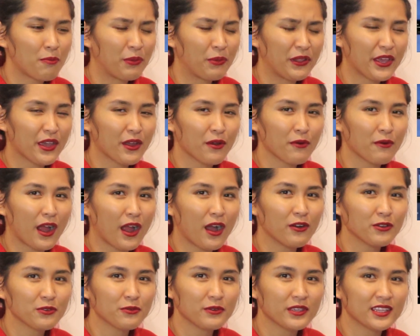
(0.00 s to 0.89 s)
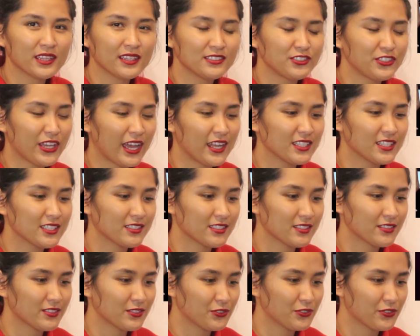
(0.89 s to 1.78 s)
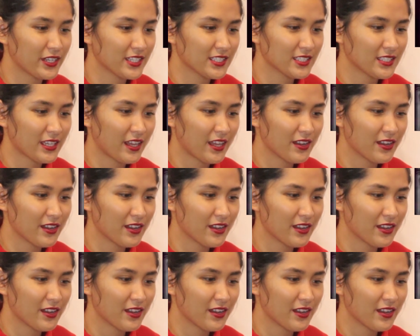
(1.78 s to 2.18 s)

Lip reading: play around with Janice's dress